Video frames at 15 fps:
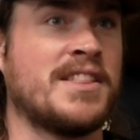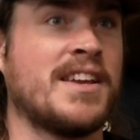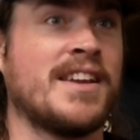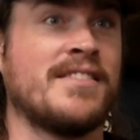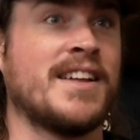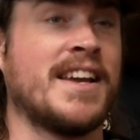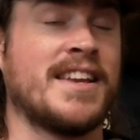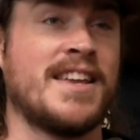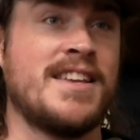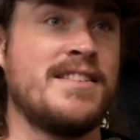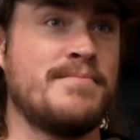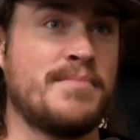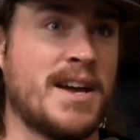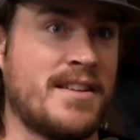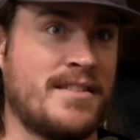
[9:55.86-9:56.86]
Thinking like,
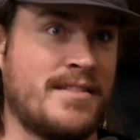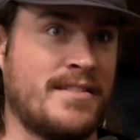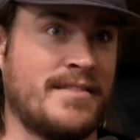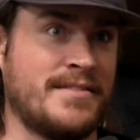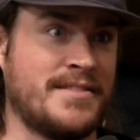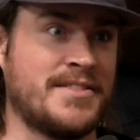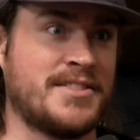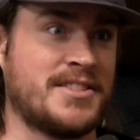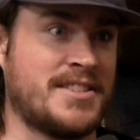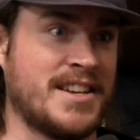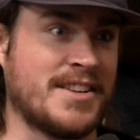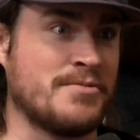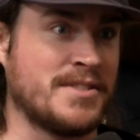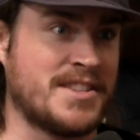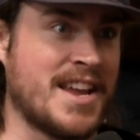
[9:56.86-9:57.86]
he better
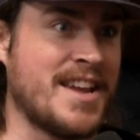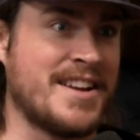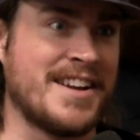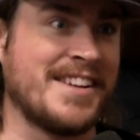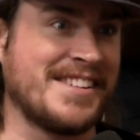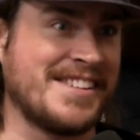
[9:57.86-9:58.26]
stick with data,